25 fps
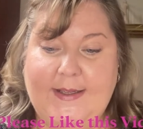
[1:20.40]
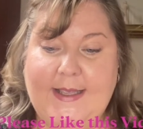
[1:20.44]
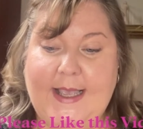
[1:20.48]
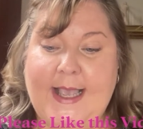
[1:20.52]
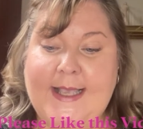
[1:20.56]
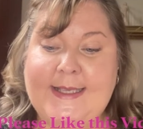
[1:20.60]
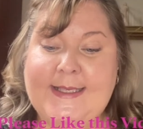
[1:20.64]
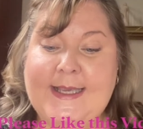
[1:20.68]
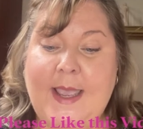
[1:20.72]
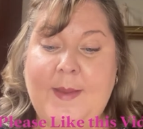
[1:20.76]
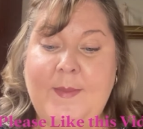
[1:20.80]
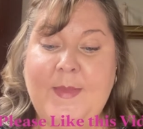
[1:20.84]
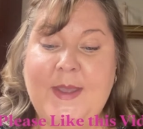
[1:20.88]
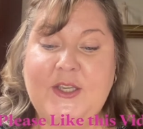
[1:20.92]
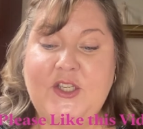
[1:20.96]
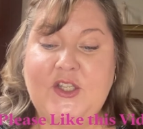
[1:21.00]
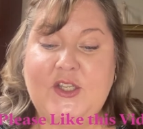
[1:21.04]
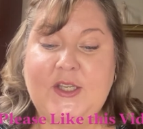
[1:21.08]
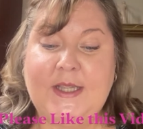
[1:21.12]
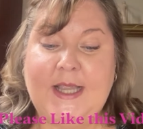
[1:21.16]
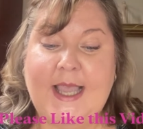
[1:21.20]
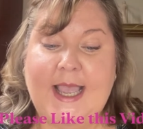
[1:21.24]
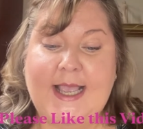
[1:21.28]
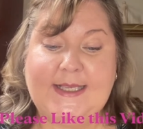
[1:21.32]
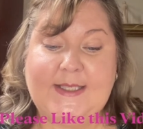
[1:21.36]
As I
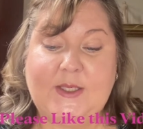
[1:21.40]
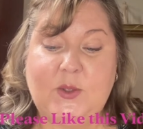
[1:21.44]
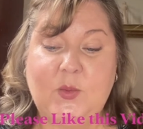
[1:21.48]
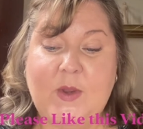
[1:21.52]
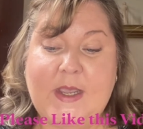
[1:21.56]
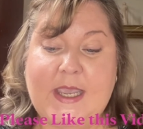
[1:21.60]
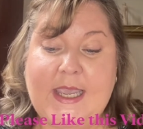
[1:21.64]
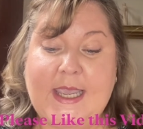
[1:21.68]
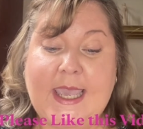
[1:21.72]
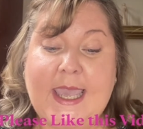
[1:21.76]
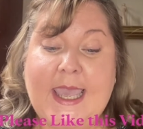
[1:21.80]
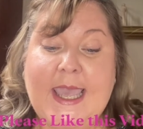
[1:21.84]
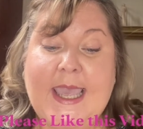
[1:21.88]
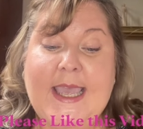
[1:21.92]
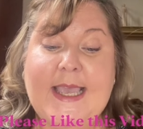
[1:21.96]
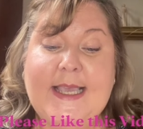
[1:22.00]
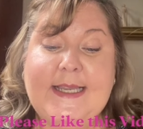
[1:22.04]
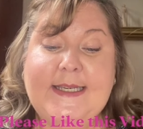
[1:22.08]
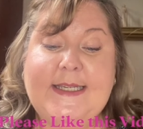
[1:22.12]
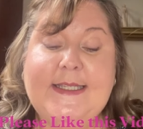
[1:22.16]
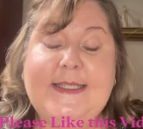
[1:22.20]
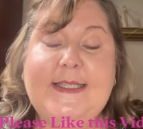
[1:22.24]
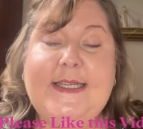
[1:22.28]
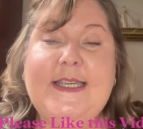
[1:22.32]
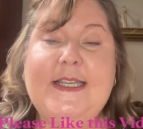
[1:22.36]
mentioned last week,
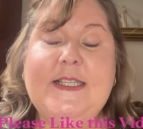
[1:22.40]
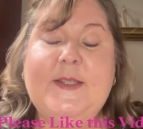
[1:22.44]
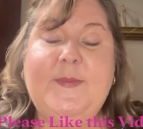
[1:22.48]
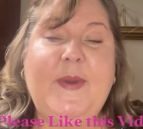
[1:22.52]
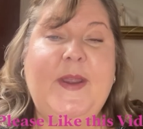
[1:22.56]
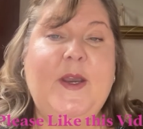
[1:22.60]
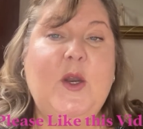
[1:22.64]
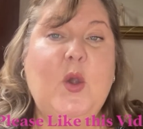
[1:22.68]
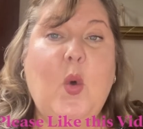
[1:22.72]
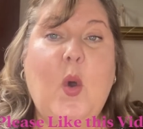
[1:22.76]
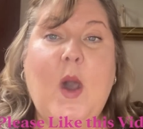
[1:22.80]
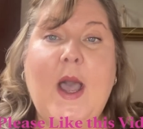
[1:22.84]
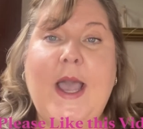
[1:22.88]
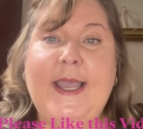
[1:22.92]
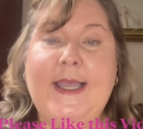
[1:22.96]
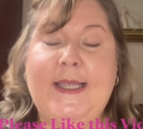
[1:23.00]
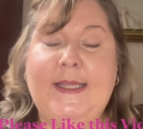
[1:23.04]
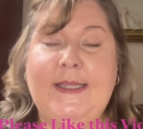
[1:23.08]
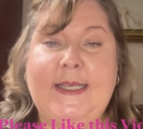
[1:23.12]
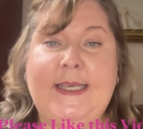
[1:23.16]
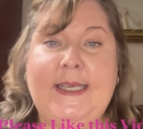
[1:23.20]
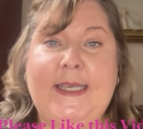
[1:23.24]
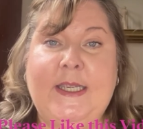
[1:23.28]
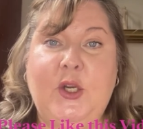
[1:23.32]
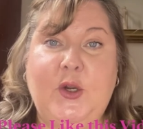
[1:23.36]
Disney has been
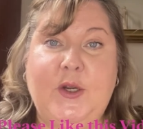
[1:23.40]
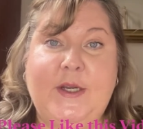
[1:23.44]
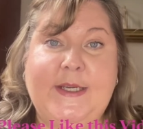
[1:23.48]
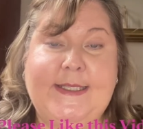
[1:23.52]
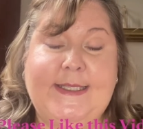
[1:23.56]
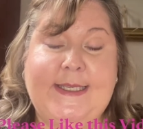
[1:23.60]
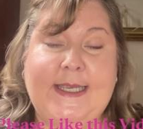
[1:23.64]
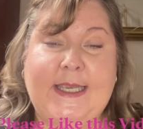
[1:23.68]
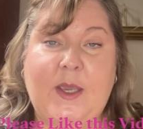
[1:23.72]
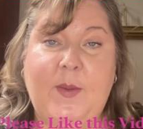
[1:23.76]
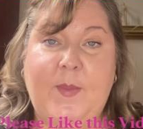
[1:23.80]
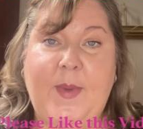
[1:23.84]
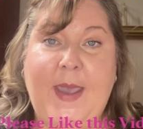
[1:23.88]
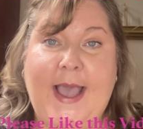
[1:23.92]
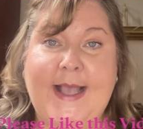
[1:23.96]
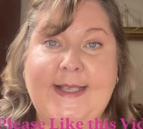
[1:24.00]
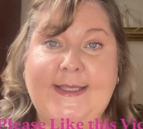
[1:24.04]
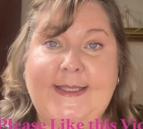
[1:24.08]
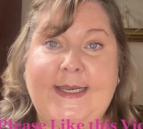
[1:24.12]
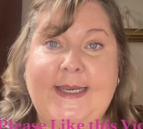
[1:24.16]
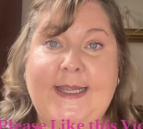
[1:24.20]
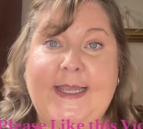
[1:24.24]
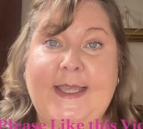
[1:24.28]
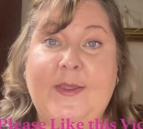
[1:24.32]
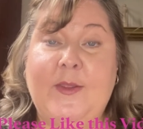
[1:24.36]
quietly increasing
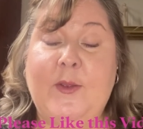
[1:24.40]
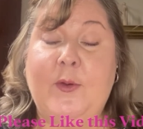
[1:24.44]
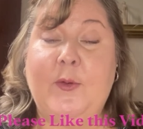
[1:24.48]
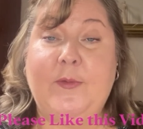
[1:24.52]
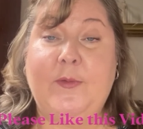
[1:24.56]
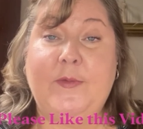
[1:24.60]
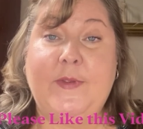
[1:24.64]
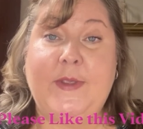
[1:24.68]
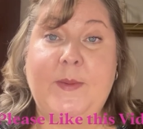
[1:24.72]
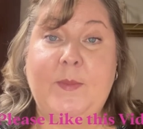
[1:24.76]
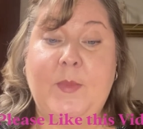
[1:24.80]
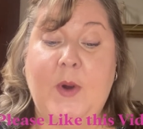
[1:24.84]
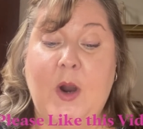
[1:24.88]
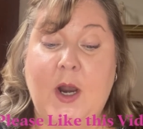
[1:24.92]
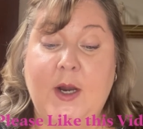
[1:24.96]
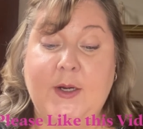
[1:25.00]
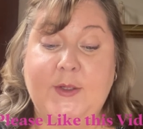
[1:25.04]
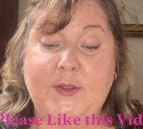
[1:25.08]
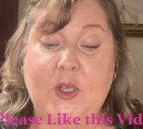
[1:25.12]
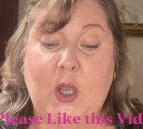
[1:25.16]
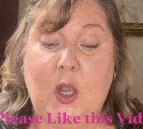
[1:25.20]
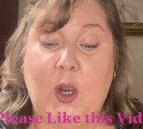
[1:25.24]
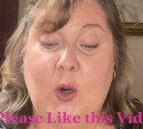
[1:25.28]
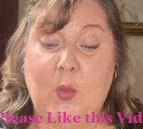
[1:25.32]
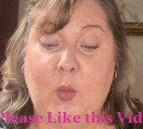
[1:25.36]
capacity in their theme parks
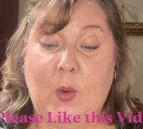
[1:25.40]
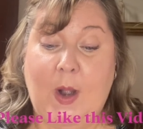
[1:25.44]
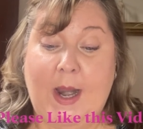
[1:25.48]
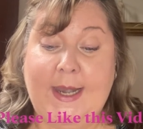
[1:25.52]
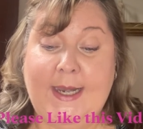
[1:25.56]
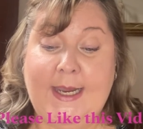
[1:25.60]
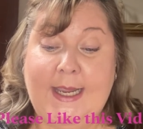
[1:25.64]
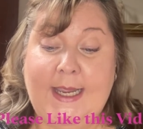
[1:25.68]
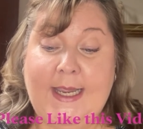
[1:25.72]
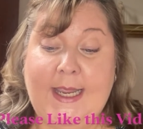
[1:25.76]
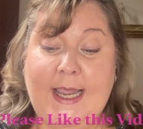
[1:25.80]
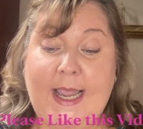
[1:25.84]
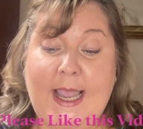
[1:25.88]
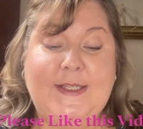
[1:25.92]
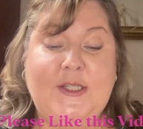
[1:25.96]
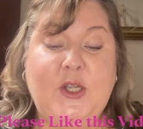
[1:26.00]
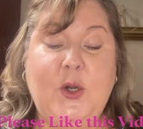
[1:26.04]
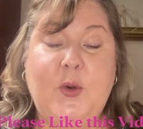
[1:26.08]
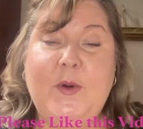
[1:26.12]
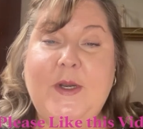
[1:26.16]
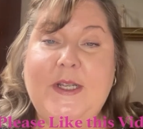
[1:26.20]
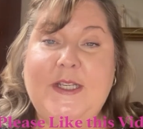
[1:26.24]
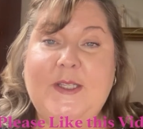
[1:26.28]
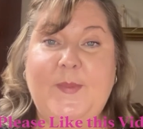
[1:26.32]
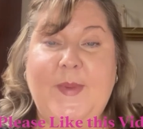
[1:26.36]
already. I
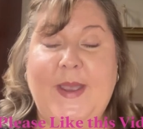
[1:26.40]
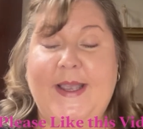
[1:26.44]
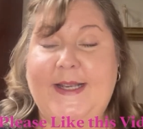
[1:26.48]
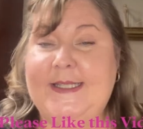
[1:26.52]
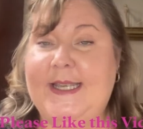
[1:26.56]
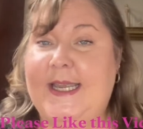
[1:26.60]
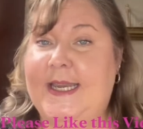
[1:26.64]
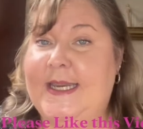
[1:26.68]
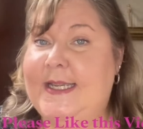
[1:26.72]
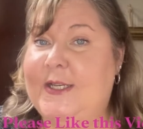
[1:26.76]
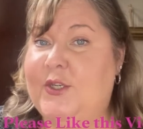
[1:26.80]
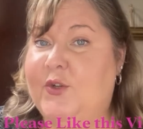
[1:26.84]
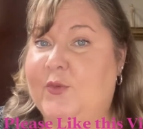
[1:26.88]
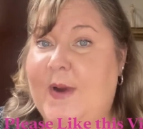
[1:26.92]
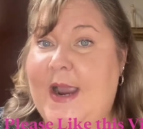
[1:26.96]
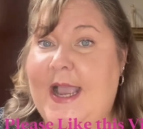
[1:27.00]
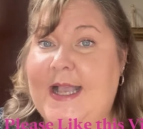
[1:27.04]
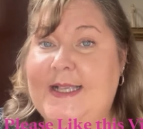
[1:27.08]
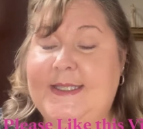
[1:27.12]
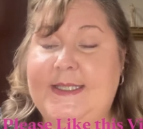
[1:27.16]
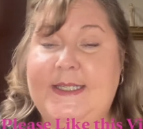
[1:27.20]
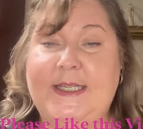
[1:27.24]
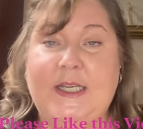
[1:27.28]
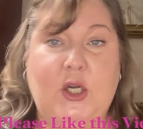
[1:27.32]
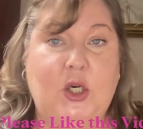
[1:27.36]
don't expect any
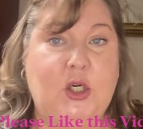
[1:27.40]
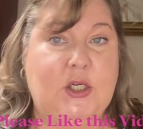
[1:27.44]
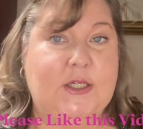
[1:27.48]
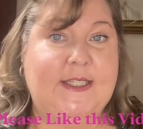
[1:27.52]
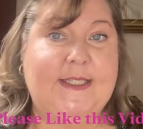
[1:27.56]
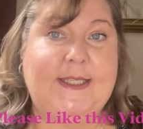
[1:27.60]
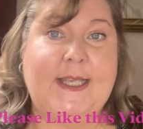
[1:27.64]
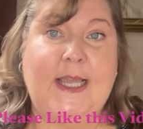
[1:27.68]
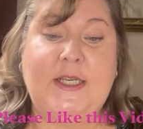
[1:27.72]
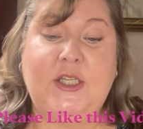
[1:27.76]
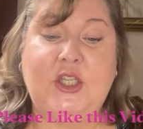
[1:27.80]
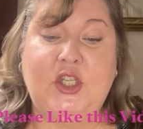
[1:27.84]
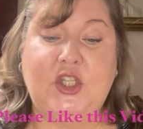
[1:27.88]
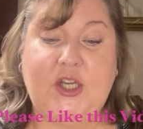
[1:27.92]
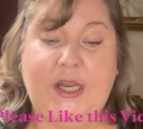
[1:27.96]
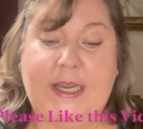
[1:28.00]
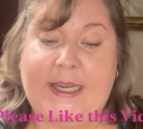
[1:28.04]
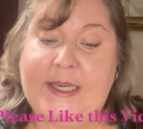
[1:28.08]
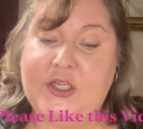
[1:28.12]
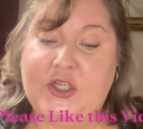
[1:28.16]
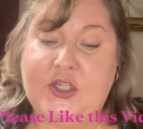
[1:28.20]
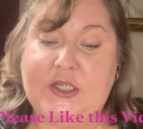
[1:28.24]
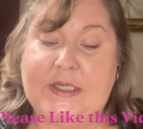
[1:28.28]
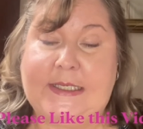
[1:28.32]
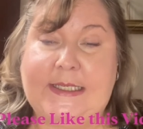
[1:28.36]
drastic or sudden
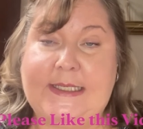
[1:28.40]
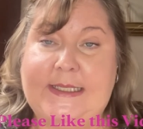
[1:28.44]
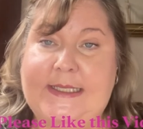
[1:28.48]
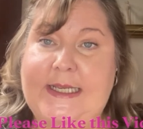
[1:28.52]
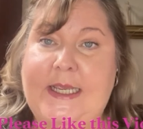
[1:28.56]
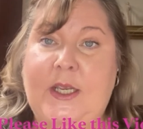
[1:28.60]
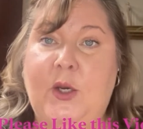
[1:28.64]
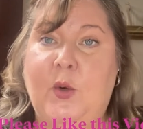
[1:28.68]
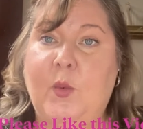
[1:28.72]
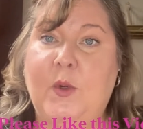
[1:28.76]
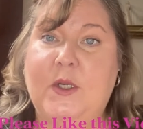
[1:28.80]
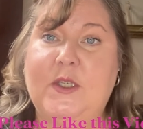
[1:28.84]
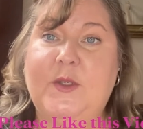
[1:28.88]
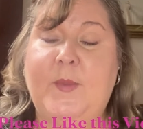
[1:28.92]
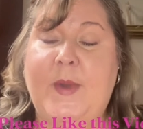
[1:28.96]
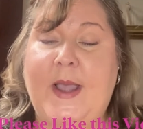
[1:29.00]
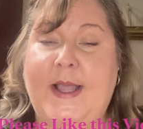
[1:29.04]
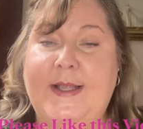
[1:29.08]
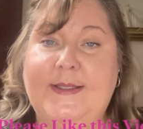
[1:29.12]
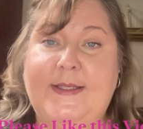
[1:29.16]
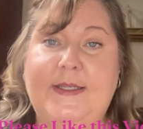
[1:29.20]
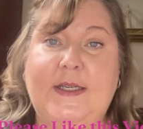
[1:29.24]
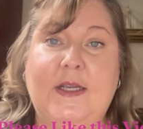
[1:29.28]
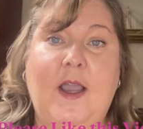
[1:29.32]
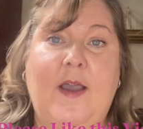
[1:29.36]
changes in
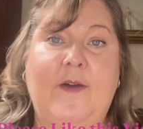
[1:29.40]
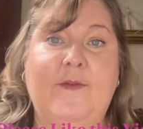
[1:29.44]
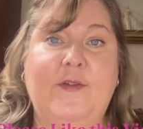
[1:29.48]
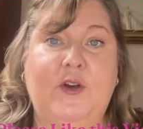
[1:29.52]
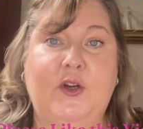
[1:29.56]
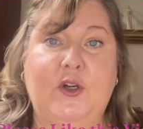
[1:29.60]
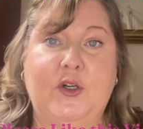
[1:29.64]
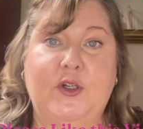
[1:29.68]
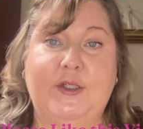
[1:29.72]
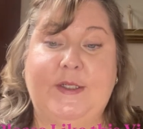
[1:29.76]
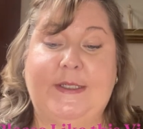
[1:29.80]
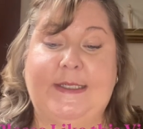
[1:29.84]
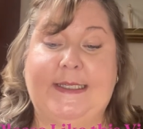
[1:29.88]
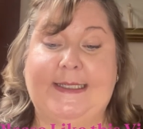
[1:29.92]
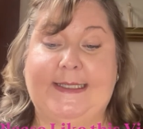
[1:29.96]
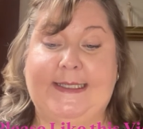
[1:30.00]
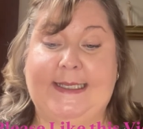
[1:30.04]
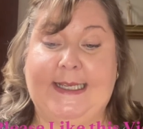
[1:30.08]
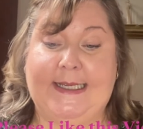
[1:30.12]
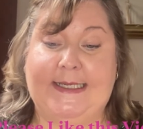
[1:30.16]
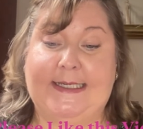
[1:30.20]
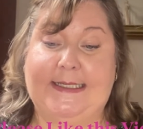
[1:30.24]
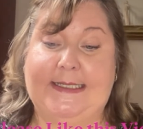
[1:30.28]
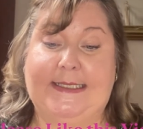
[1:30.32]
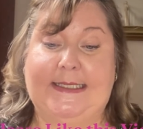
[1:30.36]
response to Governor
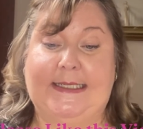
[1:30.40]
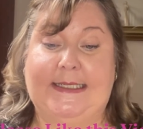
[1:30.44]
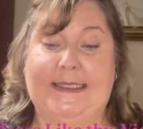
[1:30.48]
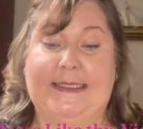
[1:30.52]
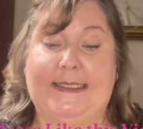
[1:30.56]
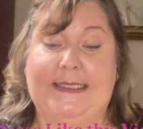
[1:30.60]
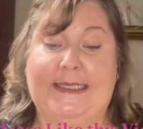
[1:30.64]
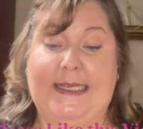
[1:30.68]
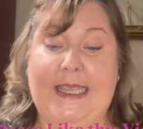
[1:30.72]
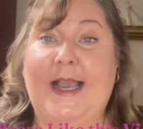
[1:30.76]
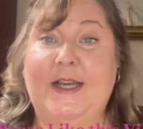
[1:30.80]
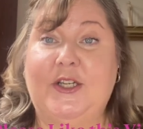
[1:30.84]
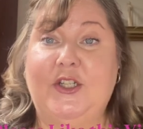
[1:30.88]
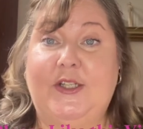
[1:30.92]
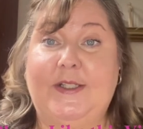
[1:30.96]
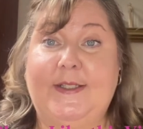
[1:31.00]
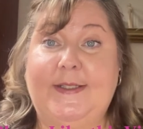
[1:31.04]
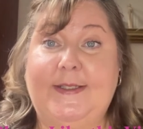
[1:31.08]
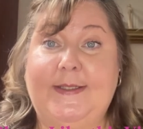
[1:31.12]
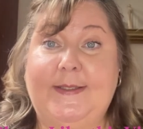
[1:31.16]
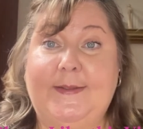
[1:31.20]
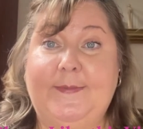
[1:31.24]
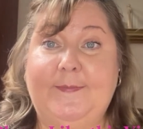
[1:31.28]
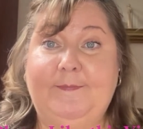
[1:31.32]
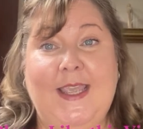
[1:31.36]
DeSantis's actions.